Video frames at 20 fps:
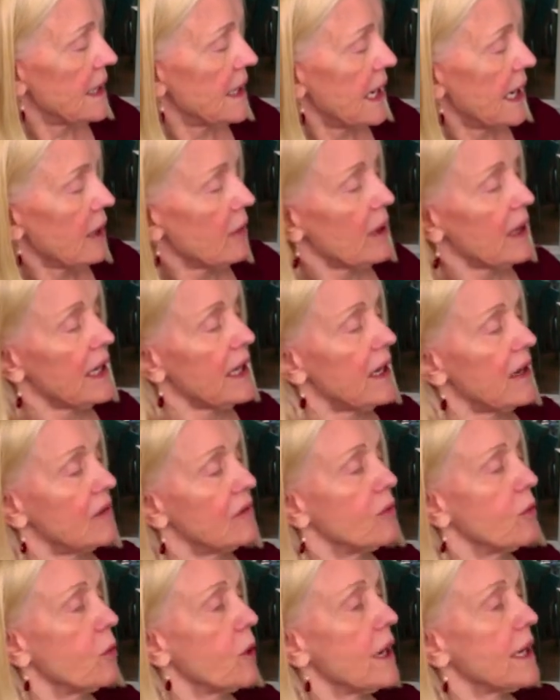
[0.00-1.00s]
now I
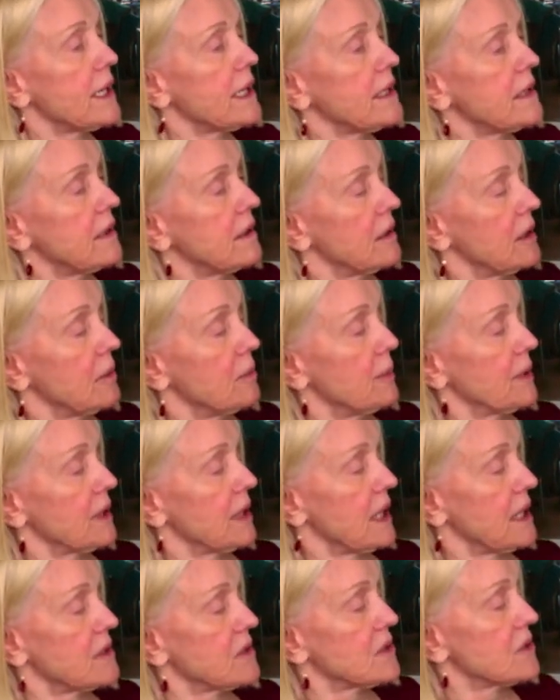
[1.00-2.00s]
have white up
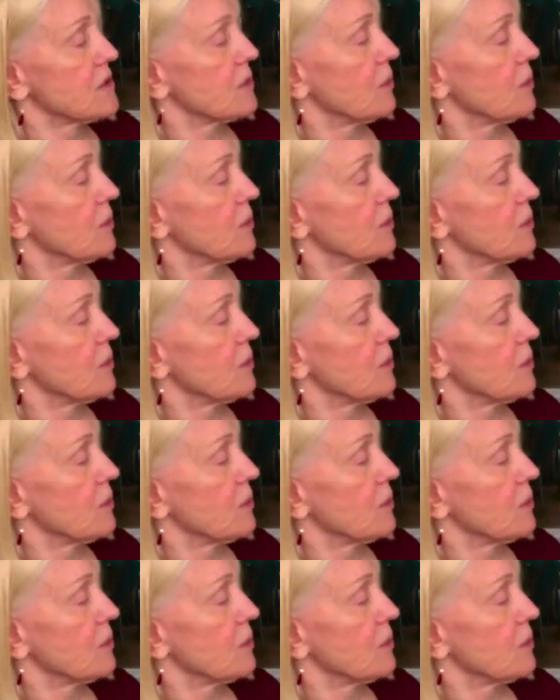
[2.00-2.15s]
against